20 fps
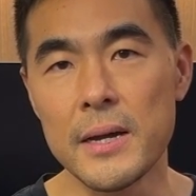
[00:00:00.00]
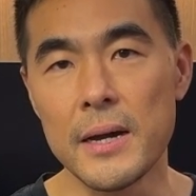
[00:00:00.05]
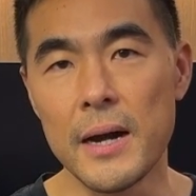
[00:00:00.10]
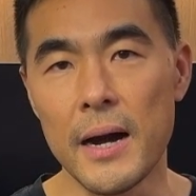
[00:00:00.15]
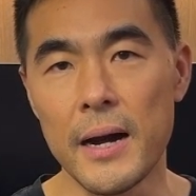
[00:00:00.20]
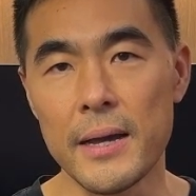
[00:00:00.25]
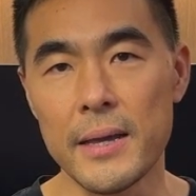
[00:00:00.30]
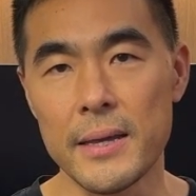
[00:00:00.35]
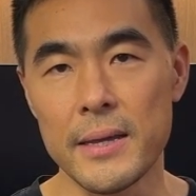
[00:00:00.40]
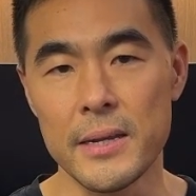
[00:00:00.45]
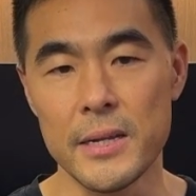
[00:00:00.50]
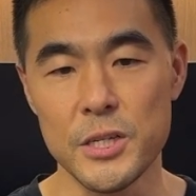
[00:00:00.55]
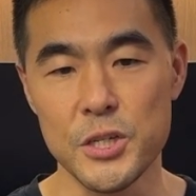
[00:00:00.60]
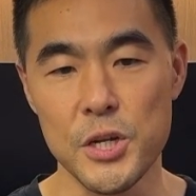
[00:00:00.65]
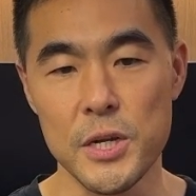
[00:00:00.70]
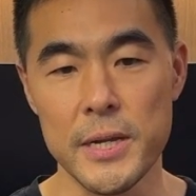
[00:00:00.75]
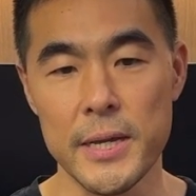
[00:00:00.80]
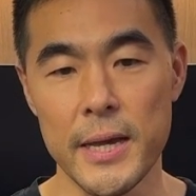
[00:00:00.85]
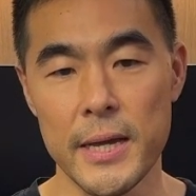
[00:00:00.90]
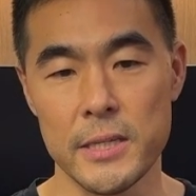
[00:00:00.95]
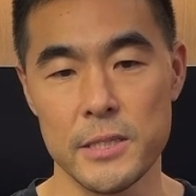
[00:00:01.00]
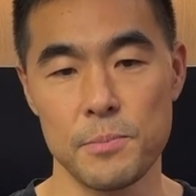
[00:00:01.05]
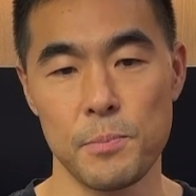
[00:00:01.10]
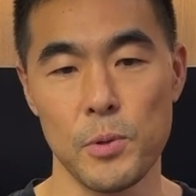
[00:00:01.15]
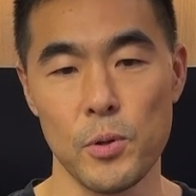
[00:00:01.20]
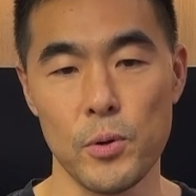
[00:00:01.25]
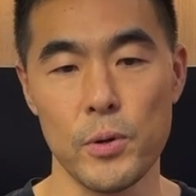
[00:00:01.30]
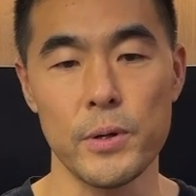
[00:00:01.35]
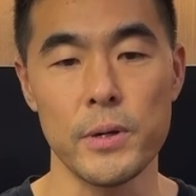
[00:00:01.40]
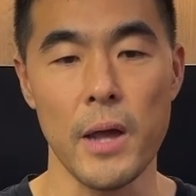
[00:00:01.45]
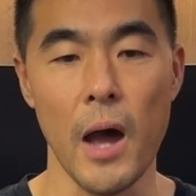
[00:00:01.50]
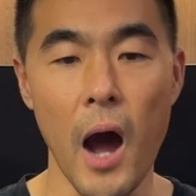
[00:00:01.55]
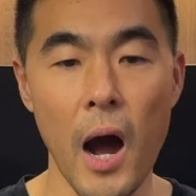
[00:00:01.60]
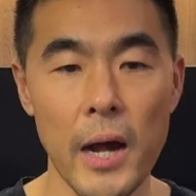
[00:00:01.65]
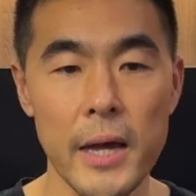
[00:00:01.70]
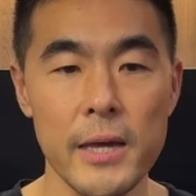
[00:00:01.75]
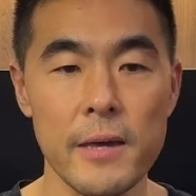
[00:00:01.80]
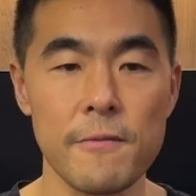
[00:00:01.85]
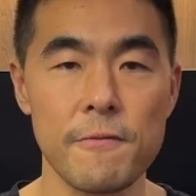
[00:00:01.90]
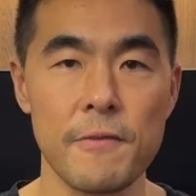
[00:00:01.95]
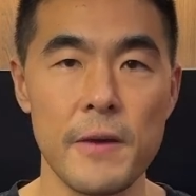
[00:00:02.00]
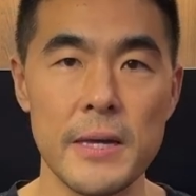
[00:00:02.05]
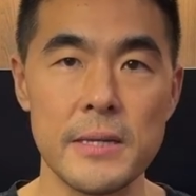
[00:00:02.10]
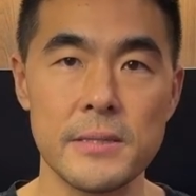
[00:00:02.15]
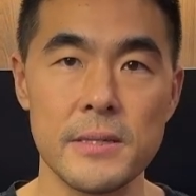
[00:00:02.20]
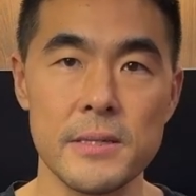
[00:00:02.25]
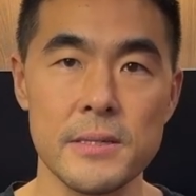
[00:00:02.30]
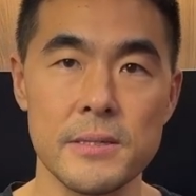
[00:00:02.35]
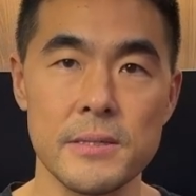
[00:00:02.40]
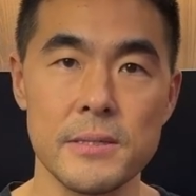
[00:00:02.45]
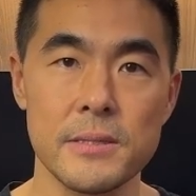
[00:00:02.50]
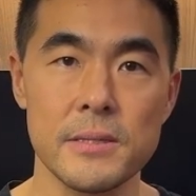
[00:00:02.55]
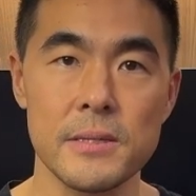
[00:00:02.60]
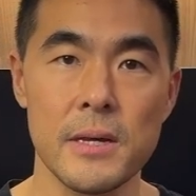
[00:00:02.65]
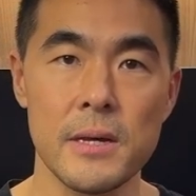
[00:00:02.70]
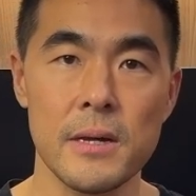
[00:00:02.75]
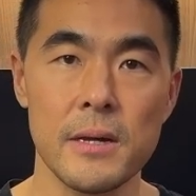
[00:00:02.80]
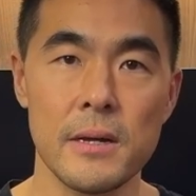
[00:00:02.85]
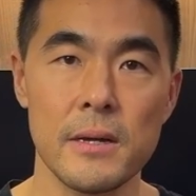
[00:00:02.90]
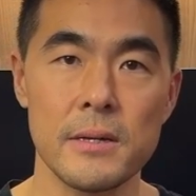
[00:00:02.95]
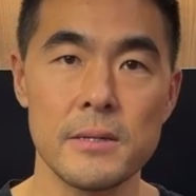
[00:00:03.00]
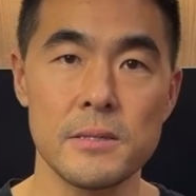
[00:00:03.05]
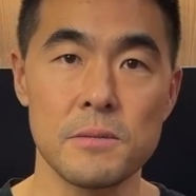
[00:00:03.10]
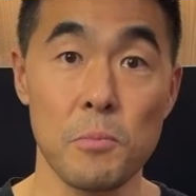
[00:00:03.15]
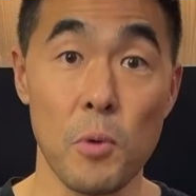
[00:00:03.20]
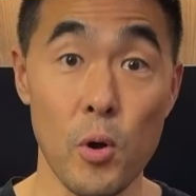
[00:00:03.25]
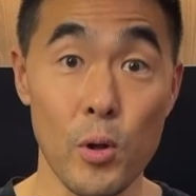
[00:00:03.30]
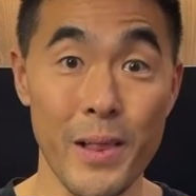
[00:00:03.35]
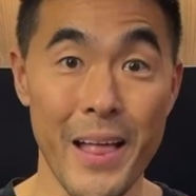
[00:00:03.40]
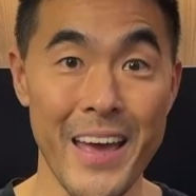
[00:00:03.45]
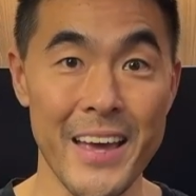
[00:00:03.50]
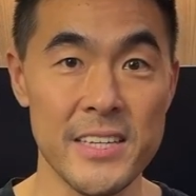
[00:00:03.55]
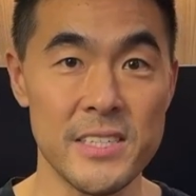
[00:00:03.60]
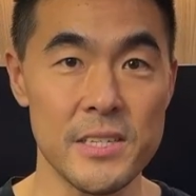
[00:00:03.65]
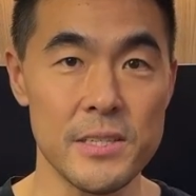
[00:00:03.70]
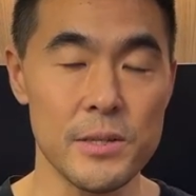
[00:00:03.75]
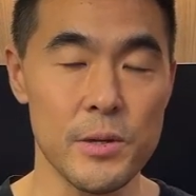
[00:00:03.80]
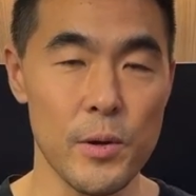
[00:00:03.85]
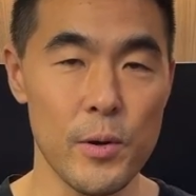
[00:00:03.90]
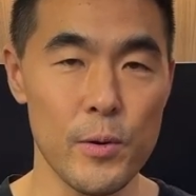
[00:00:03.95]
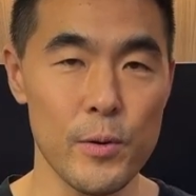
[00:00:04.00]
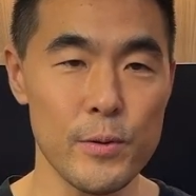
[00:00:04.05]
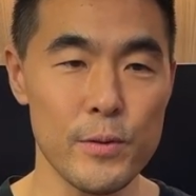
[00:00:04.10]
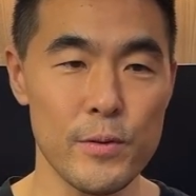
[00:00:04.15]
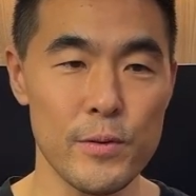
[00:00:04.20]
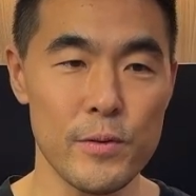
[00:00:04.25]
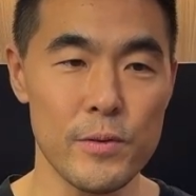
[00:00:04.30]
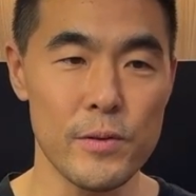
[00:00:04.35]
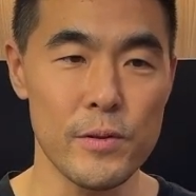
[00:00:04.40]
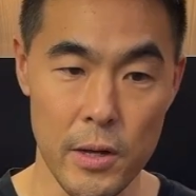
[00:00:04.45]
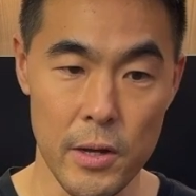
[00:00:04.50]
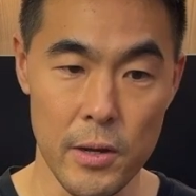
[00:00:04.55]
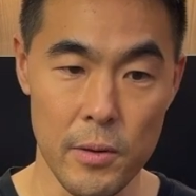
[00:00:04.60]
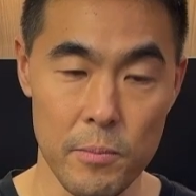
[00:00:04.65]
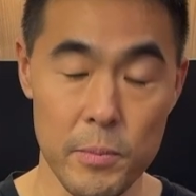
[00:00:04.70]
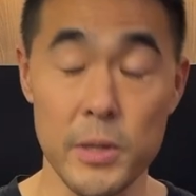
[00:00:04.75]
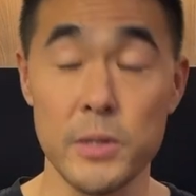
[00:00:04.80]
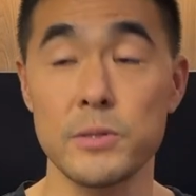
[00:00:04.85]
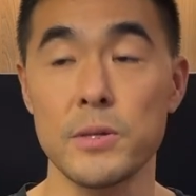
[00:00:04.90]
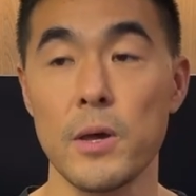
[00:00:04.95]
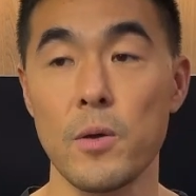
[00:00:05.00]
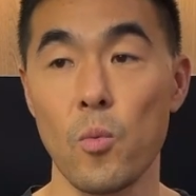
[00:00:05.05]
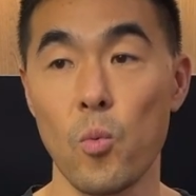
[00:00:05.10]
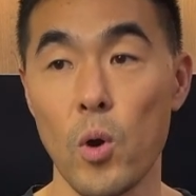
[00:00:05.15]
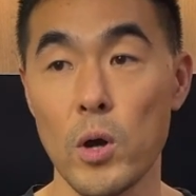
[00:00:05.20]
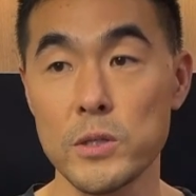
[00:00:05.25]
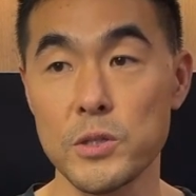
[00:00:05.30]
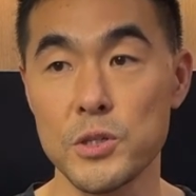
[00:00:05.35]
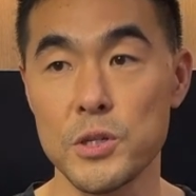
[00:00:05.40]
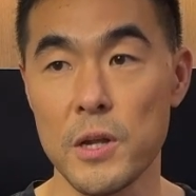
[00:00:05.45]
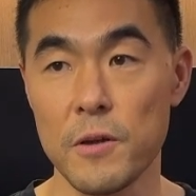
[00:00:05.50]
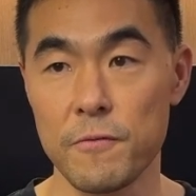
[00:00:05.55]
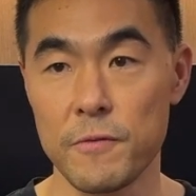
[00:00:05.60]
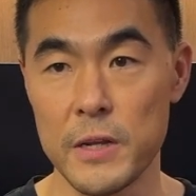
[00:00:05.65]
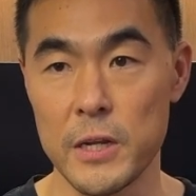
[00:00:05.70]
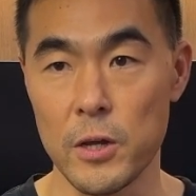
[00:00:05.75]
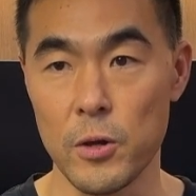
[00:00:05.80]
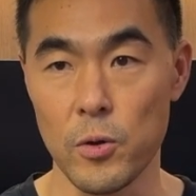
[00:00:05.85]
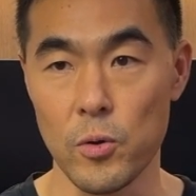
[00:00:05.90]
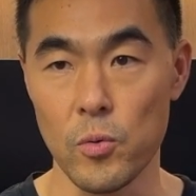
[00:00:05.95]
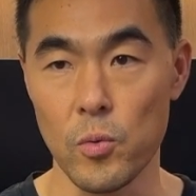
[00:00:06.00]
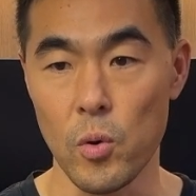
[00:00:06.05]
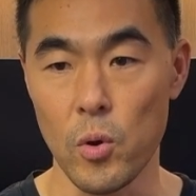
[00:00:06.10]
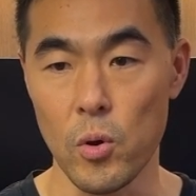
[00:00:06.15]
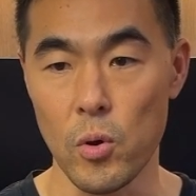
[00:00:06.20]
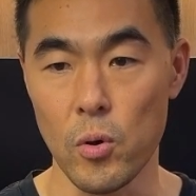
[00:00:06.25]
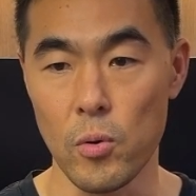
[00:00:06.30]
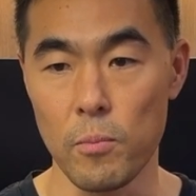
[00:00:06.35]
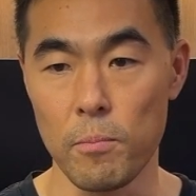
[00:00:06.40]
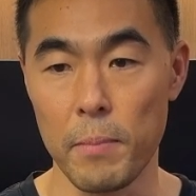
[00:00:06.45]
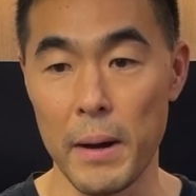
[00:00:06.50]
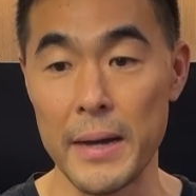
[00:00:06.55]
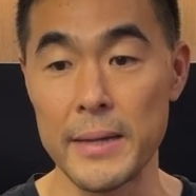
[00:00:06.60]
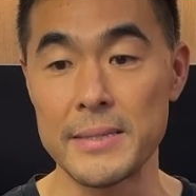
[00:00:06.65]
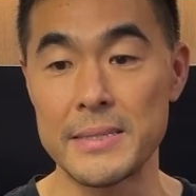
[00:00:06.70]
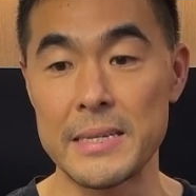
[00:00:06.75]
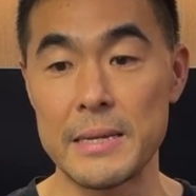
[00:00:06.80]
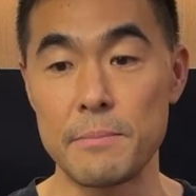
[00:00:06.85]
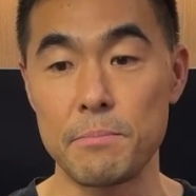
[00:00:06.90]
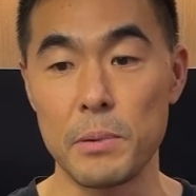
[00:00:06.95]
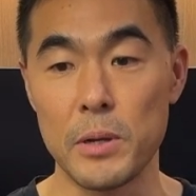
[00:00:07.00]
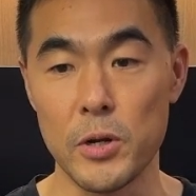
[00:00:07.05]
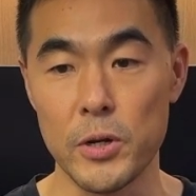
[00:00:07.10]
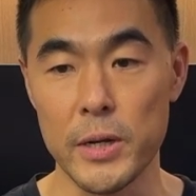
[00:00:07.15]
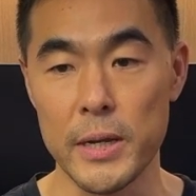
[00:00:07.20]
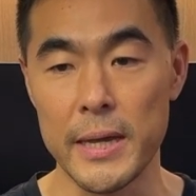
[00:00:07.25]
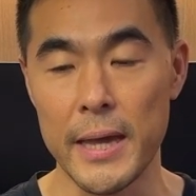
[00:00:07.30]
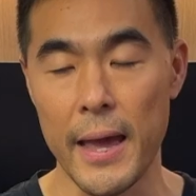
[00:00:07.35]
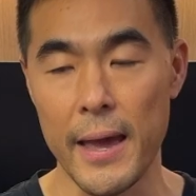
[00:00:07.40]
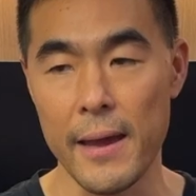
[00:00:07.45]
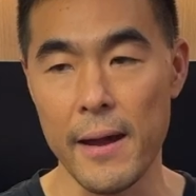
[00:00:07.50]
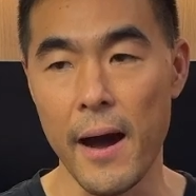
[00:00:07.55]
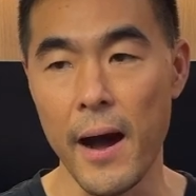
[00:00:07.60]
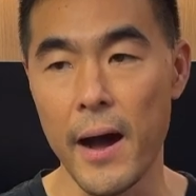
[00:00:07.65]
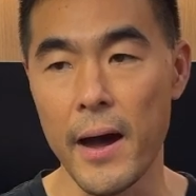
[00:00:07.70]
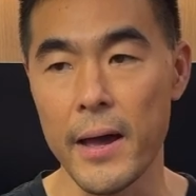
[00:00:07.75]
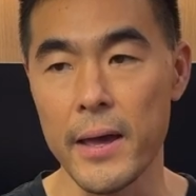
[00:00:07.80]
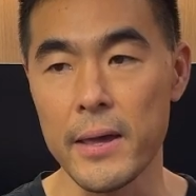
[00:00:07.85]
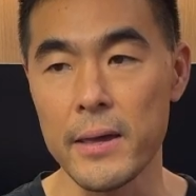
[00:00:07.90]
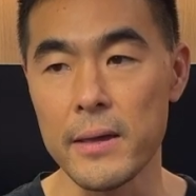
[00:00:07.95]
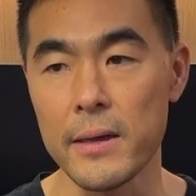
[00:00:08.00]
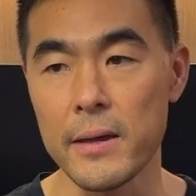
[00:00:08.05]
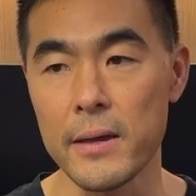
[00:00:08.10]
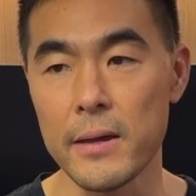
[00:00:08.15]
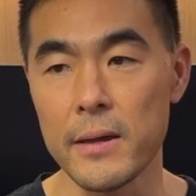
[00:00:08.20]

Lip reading: I initially explored Hugging Face's small agent code because I watched a video by Deep Learning AI